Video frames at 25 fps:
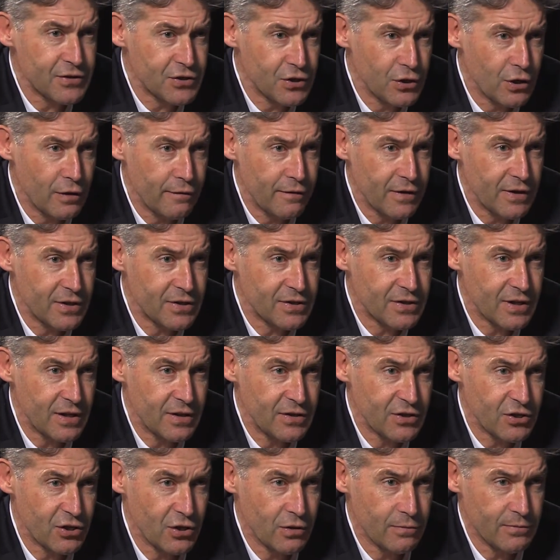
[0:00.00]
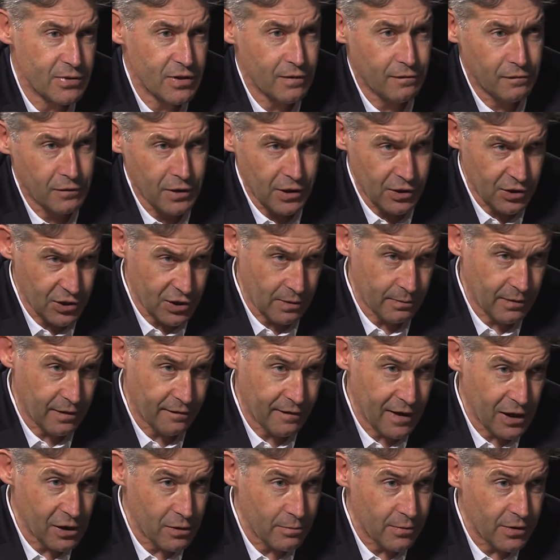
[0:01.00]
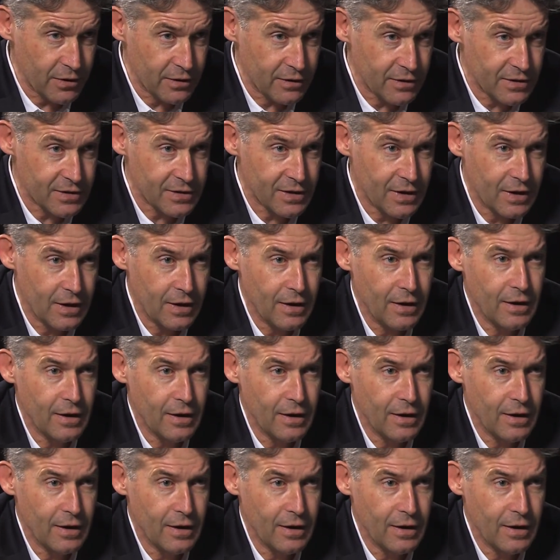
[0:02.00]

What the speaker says: Service in terms of leadership development,